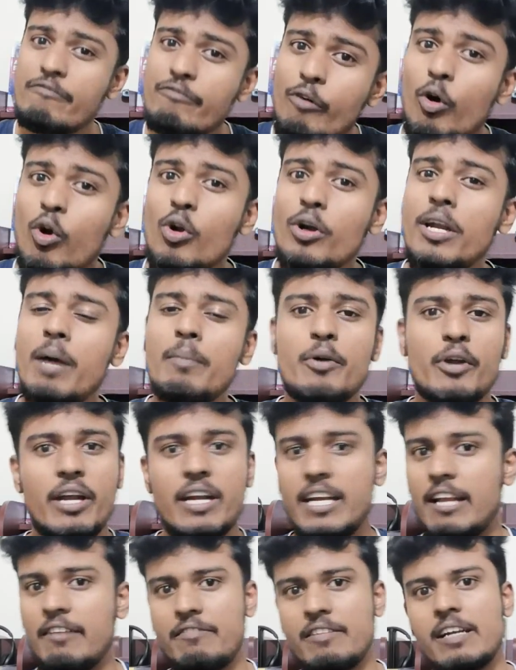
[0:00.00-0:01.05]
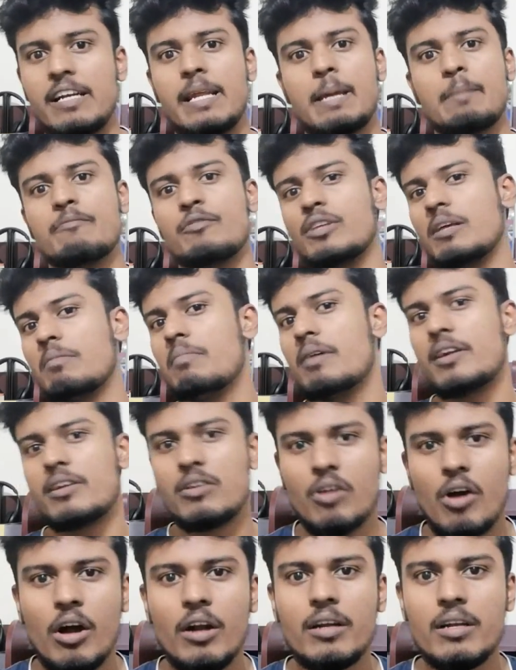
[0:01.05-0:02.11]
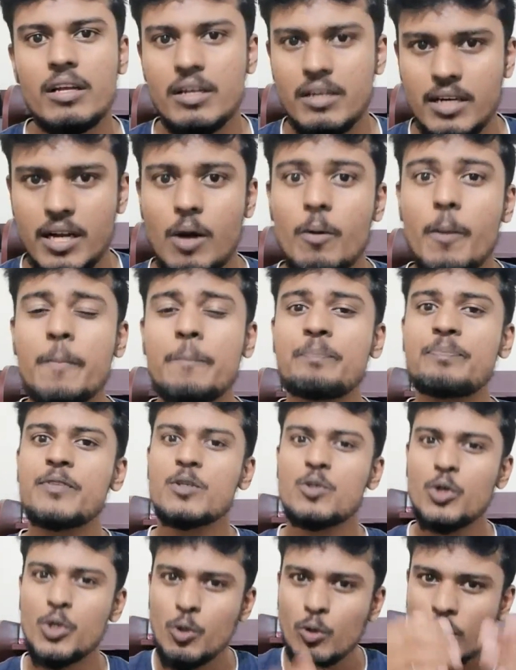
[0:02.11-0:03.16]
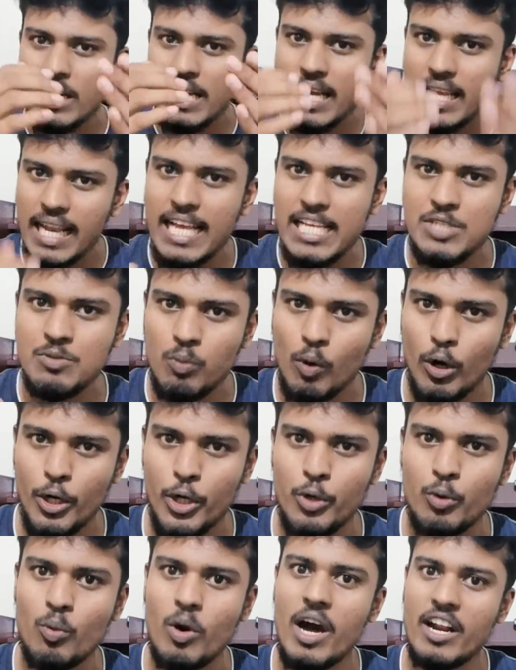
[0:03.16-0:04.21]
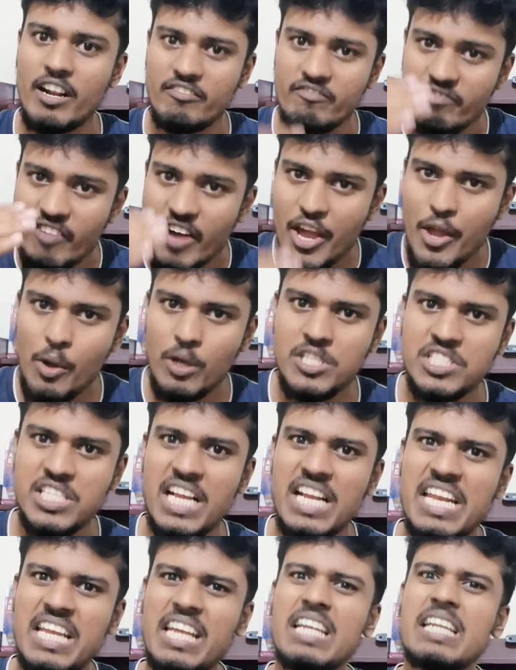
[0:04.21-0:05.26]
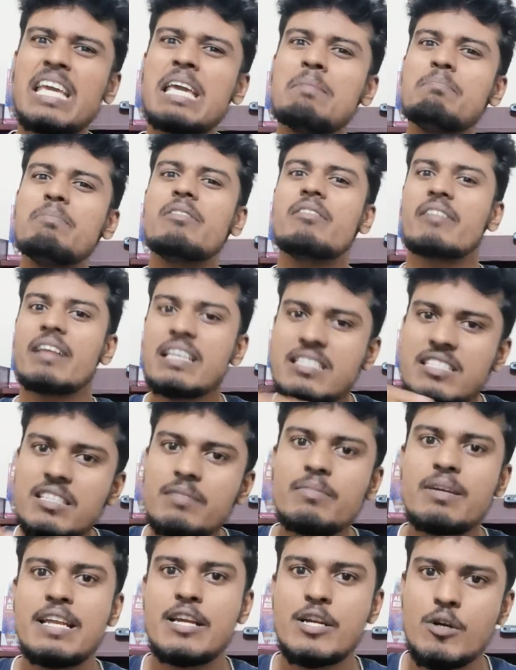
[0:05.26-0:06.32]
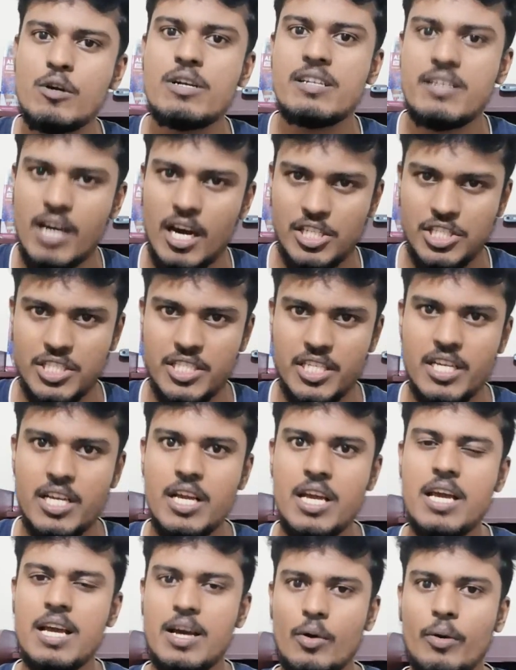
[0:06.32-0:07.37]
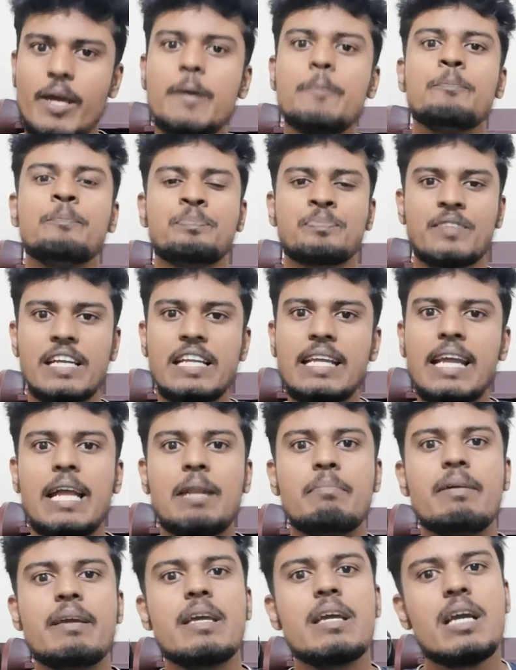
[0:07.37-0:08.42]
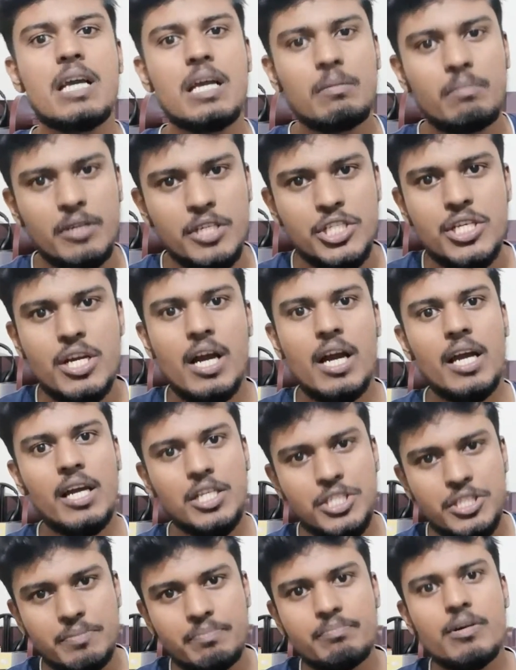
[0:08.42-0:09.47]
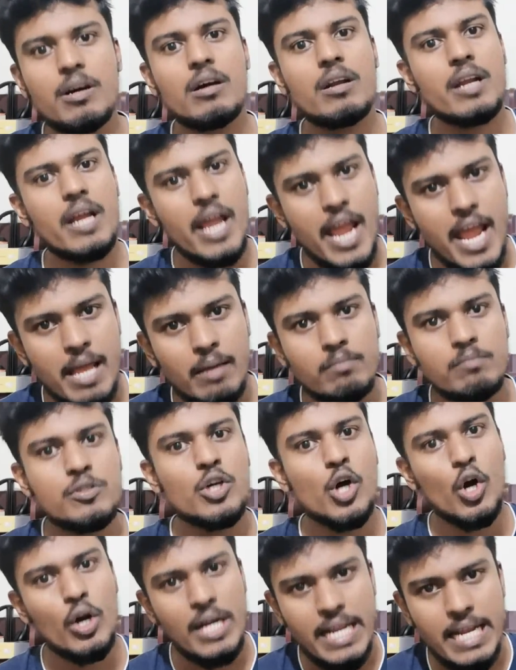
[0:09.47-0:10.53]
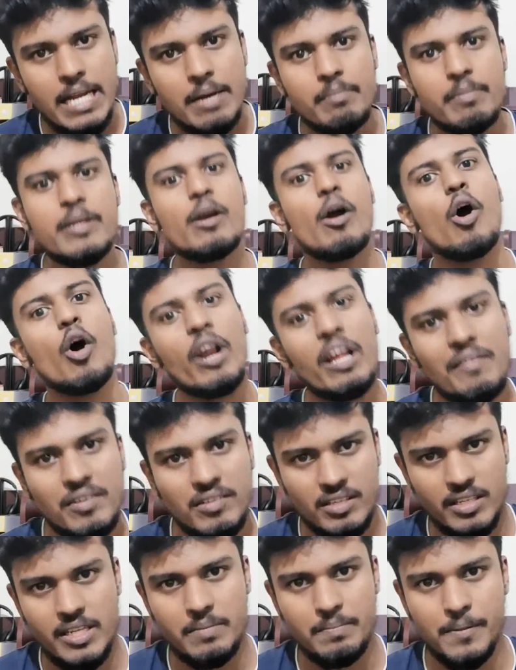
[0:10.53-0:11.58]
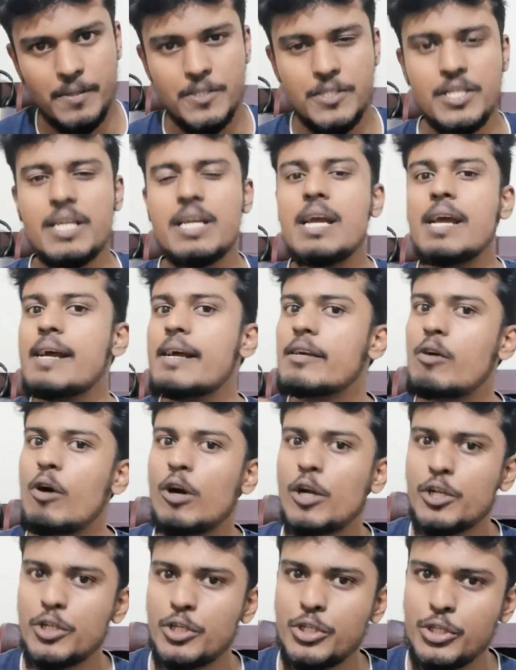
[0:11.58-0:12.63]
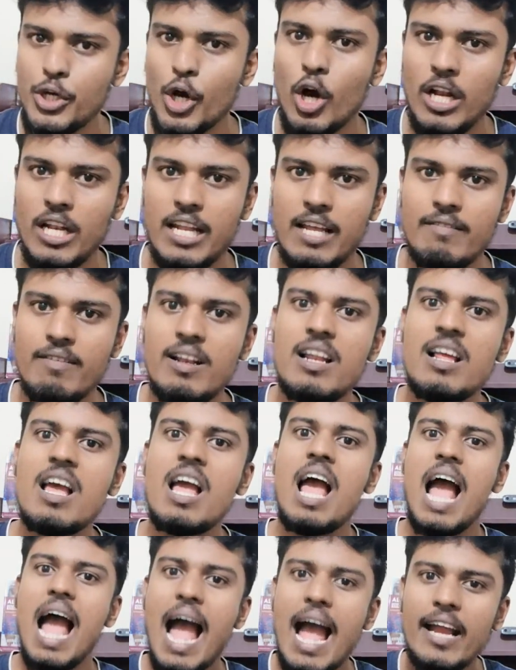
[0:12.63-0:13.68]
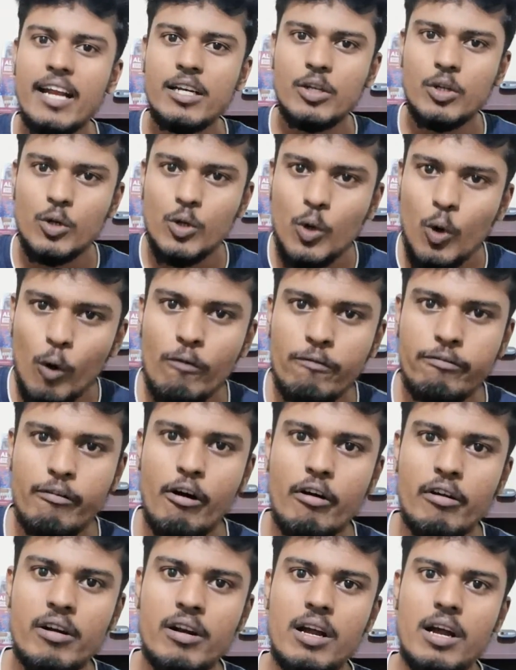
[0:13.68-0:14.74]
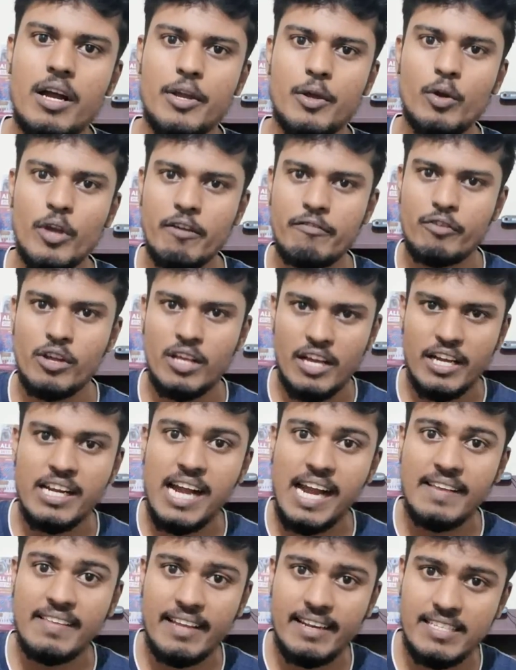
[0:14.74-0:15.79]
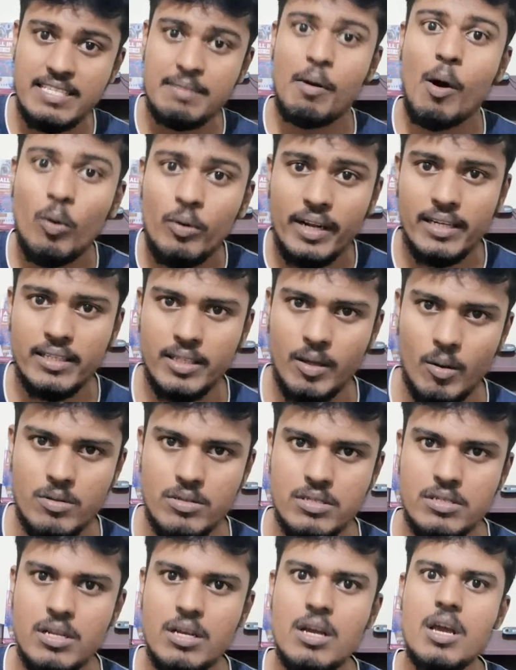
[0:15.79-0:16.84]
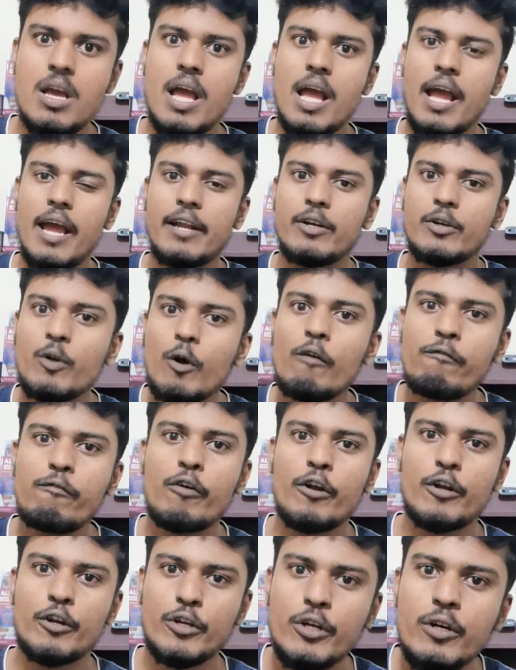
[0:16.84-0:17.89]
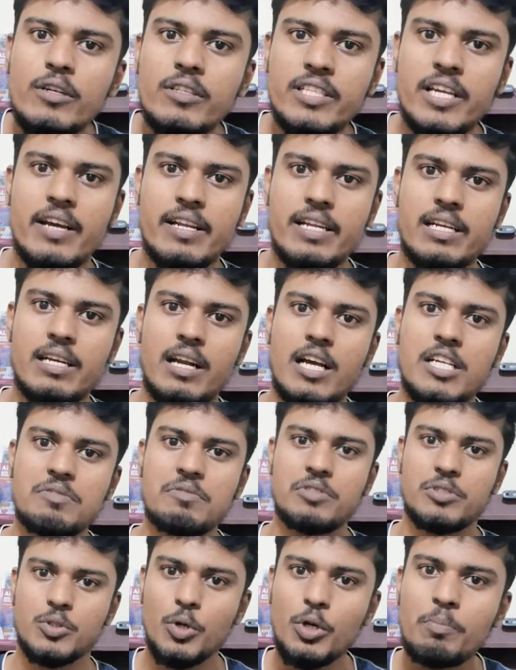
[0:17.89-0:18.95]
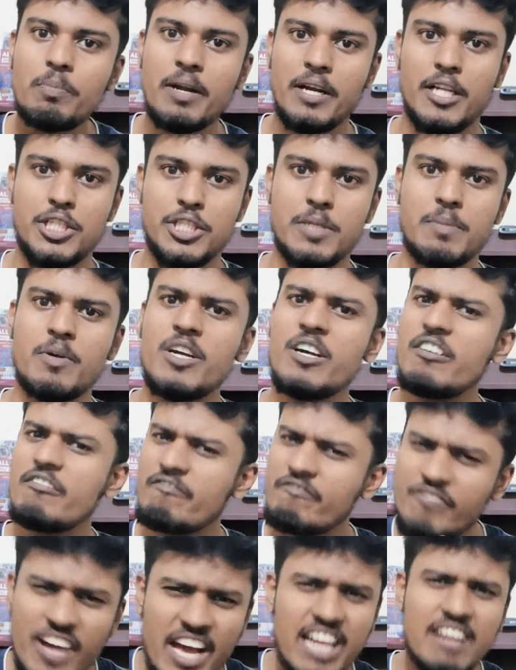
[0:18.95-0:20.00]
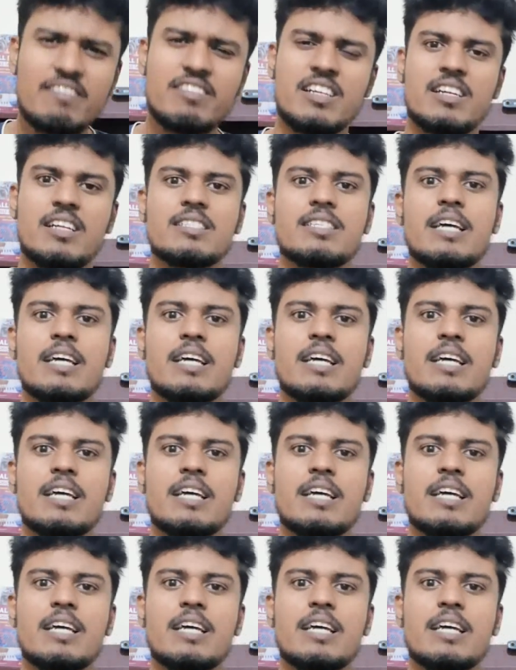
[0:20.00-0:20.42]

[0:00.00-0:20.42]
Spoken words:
follow it up, you can definitely aim for that, but not now. So you realize what you are and where you're standing and keep a reasonably good target. Okay, it can be PGI, JIPMER, AIIMS or DNB or even the NEET-PG according to your level, and go for if you're a guy that is about 10,000, and go for a good theory class with good mentorship wherever